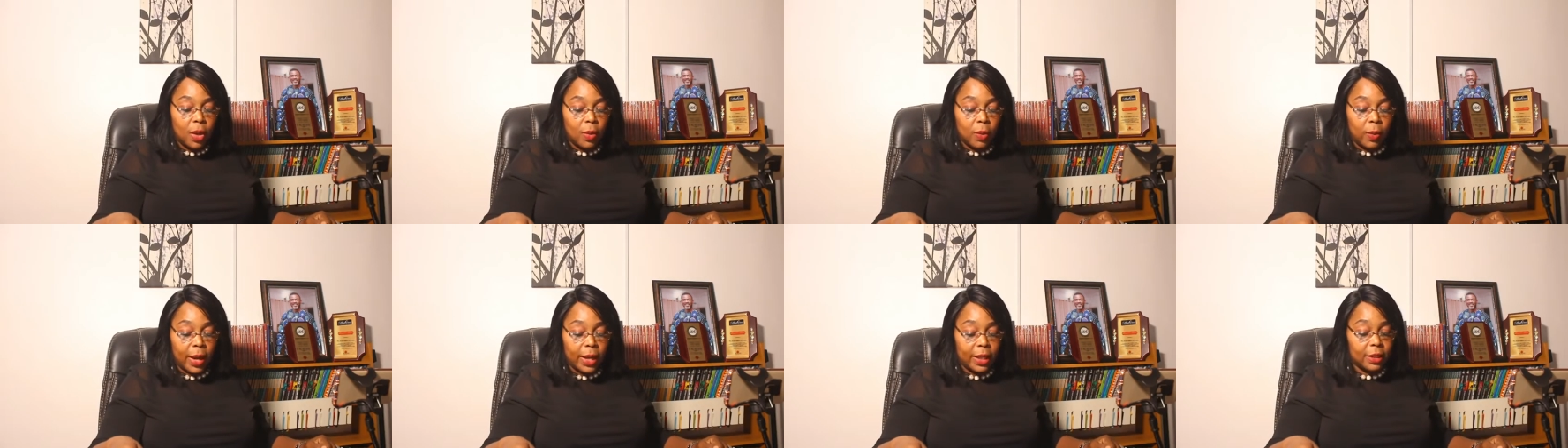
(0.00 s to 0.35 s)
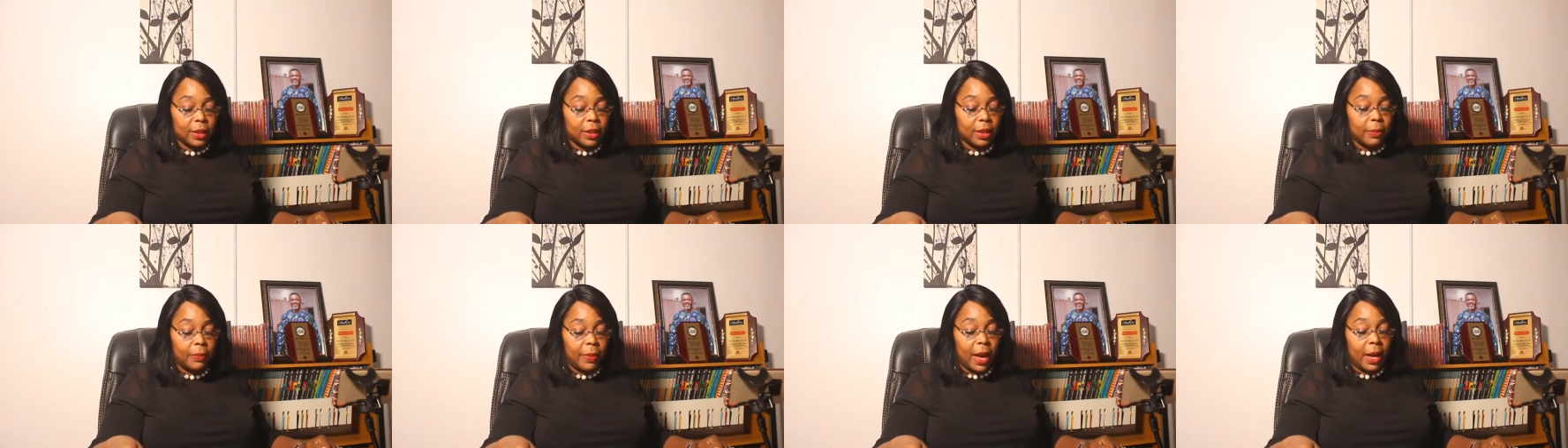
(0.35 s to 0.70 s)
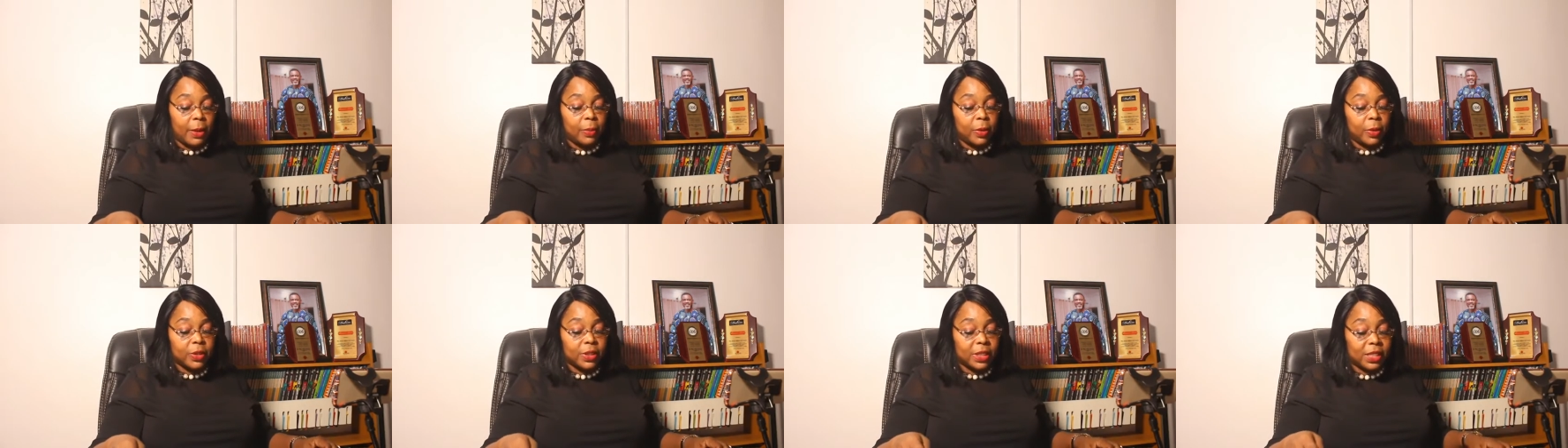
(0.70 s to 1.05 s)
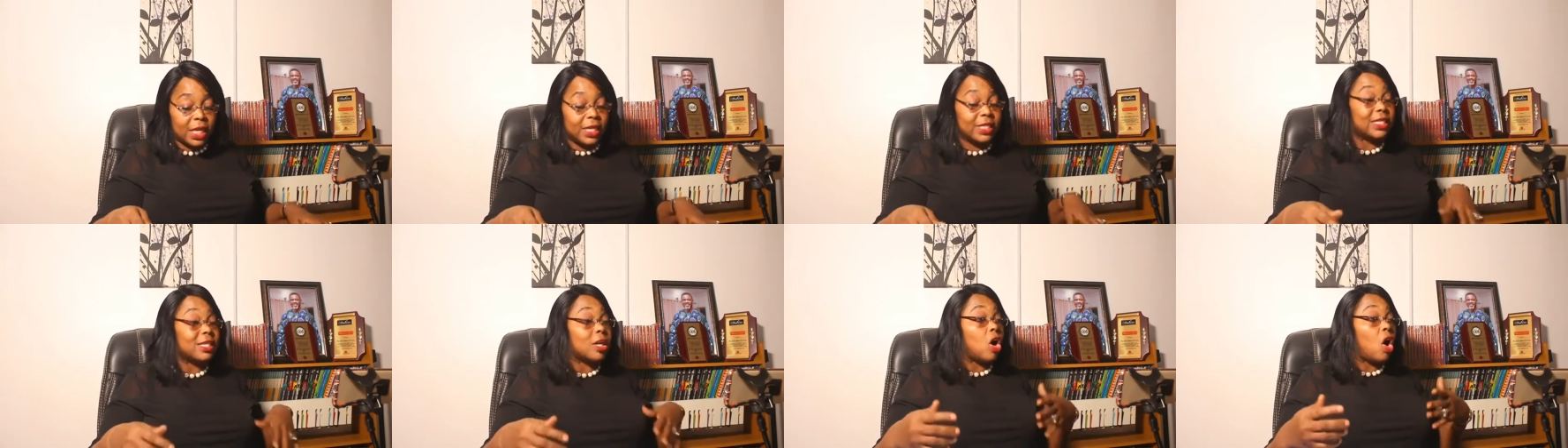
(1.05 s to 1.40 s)
when the Bible
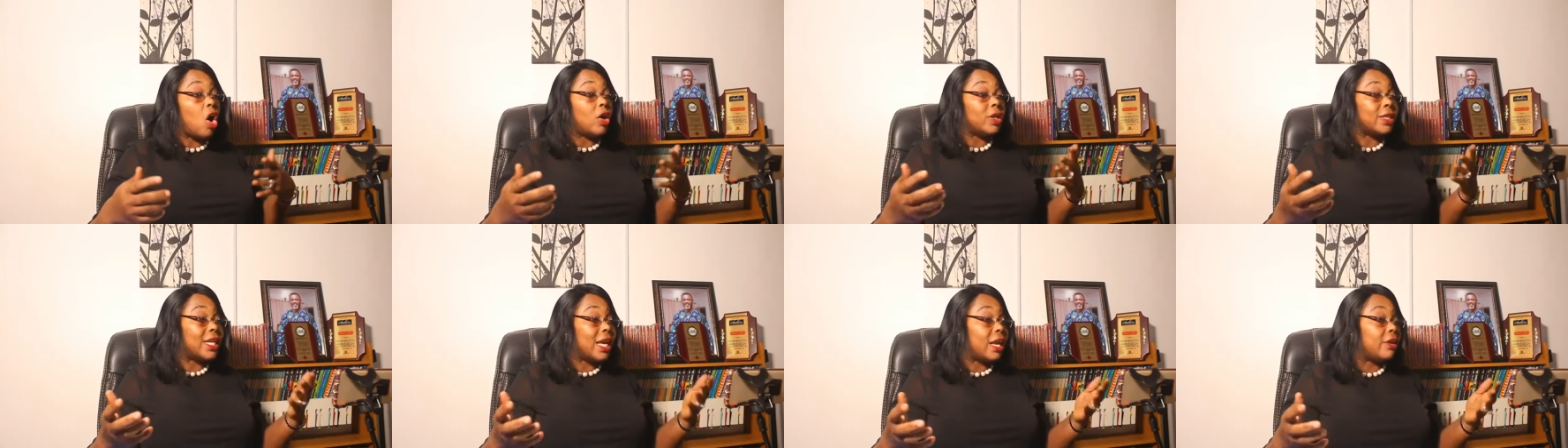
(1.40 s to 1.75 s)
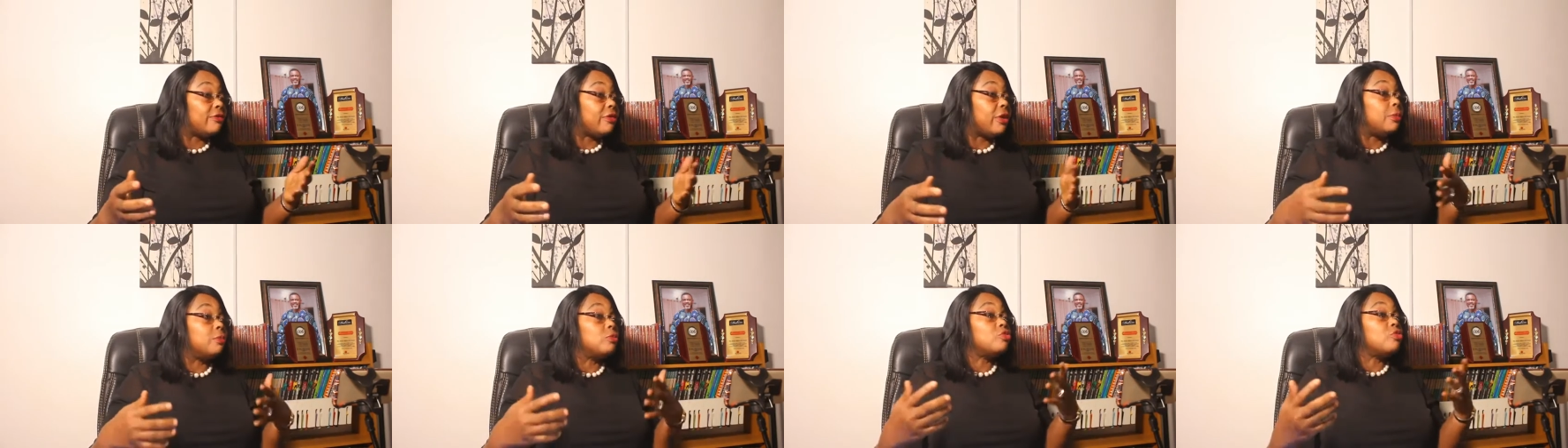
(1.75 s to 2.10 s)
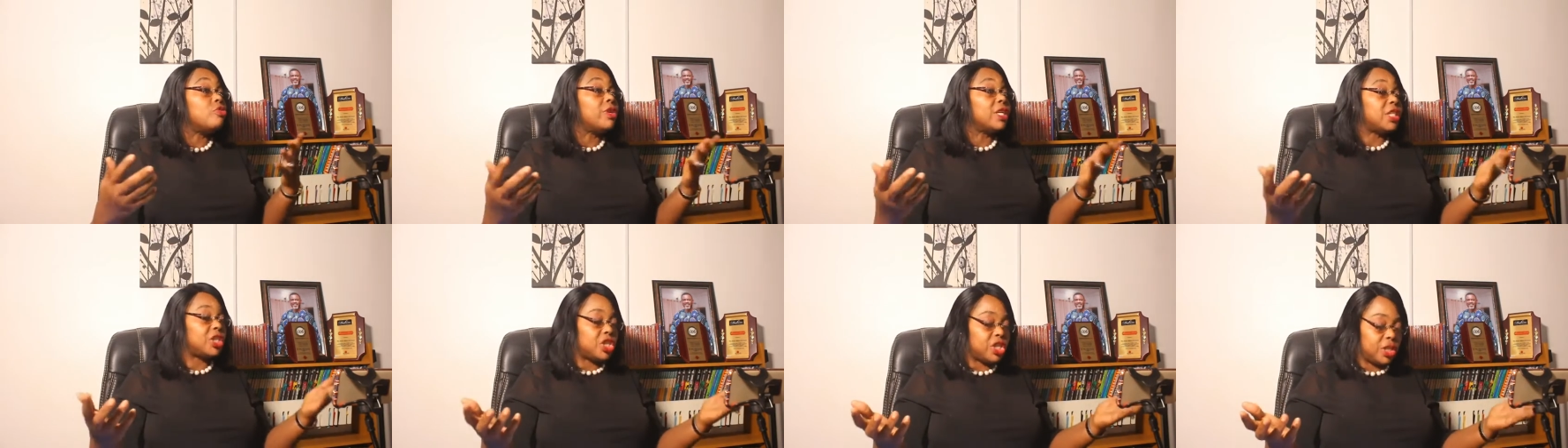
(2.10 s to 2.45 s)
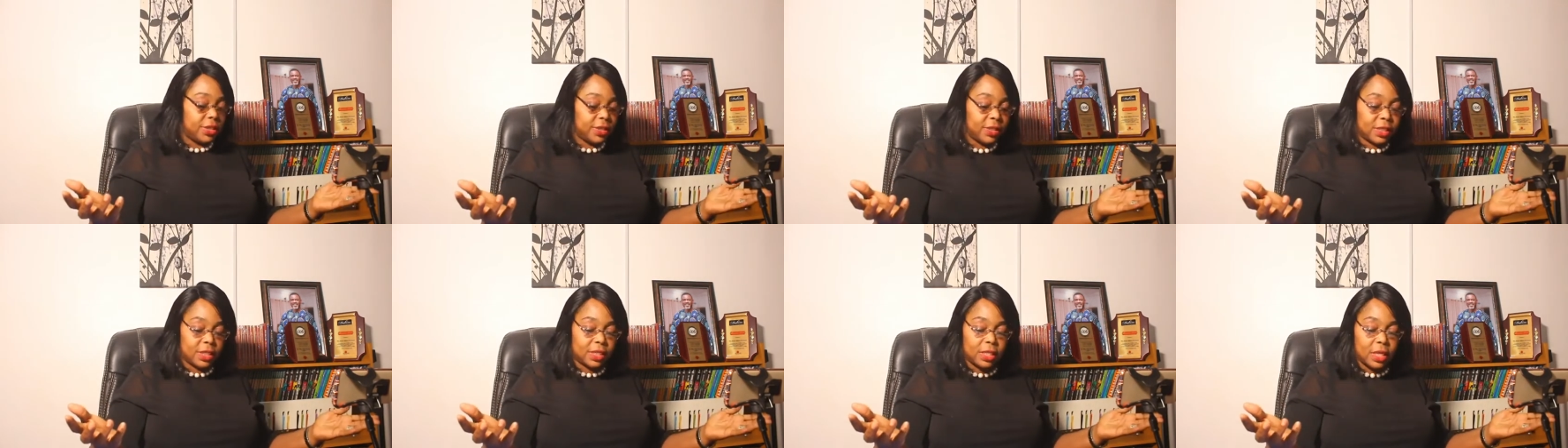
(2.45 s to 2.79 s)
says God gave him
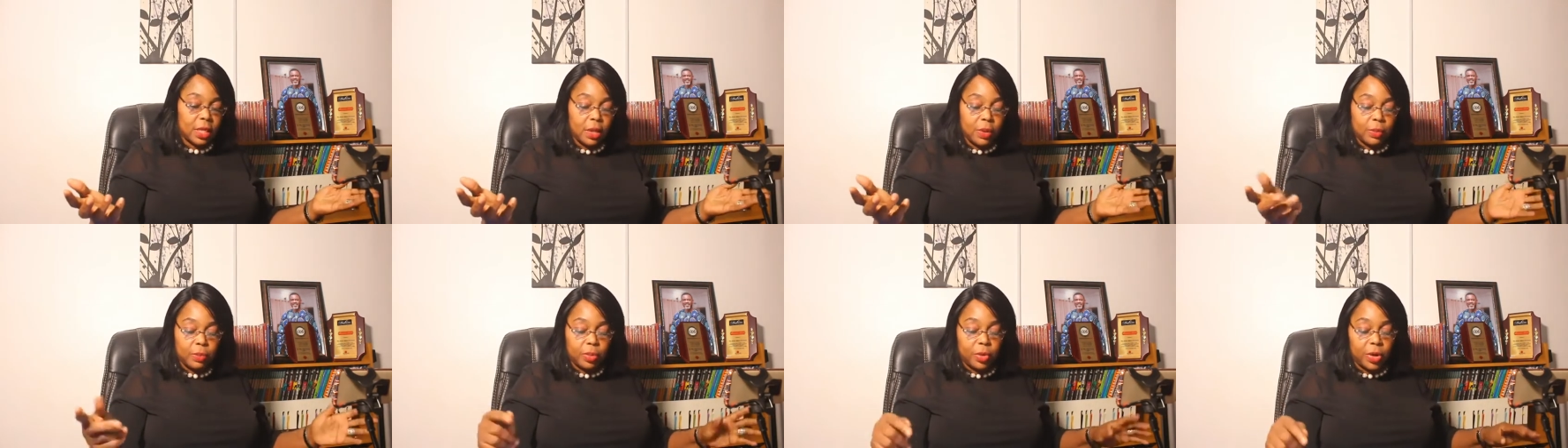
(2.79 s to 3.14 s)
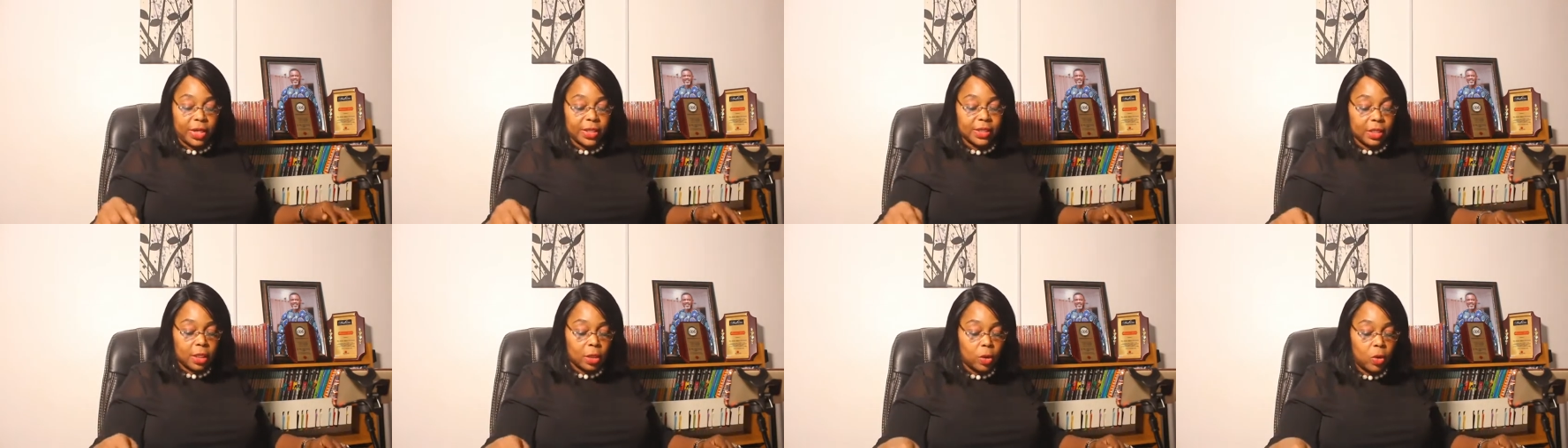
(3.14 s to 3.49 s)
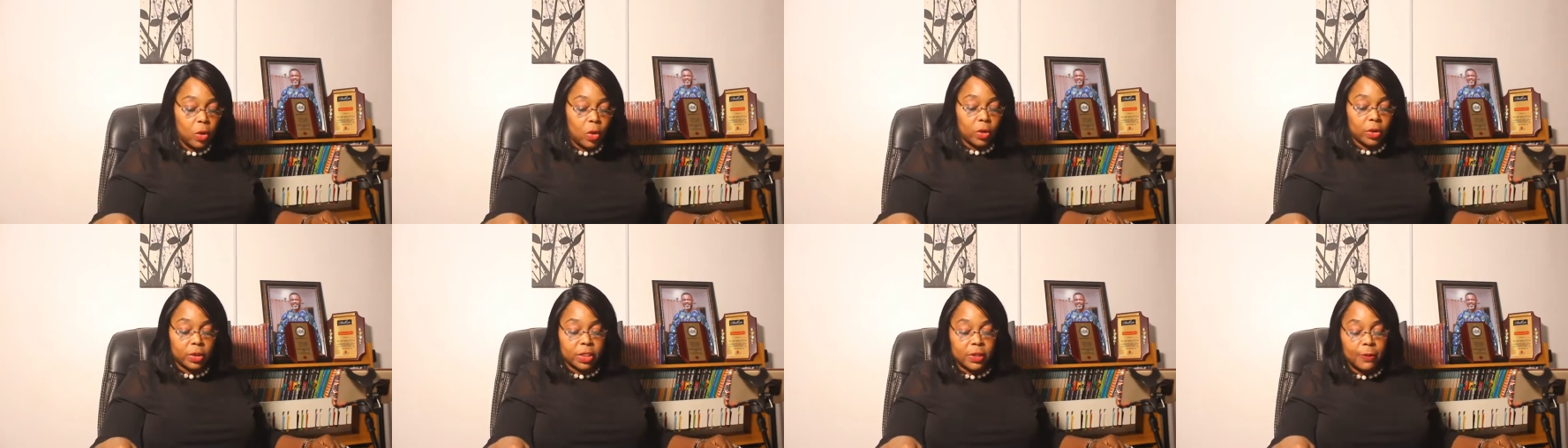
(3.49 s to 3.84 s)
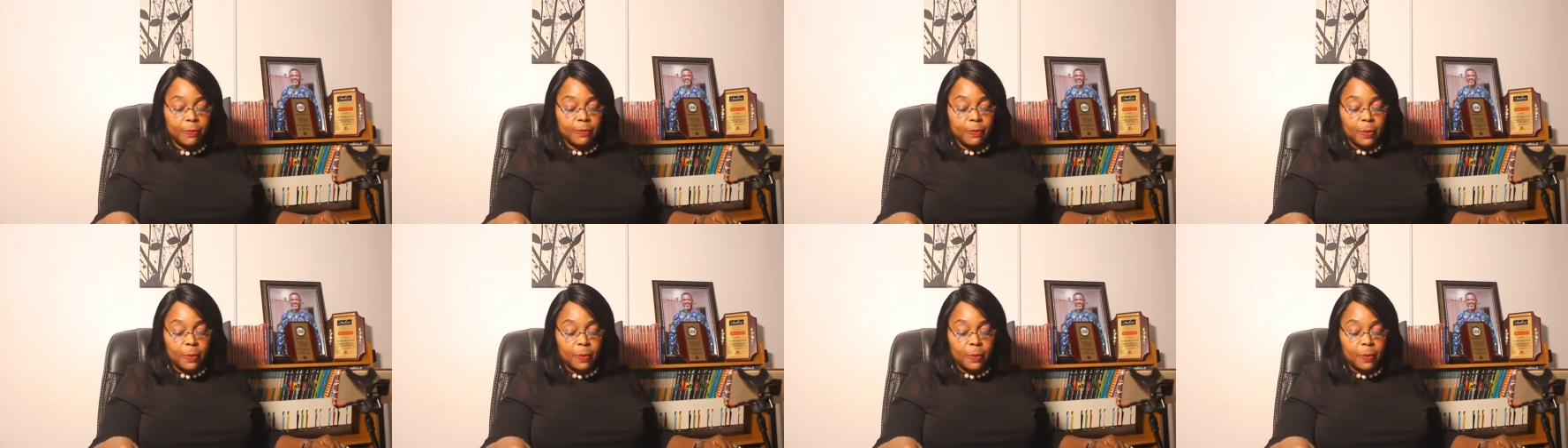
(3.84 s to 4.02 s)
riches. Praise the Lord.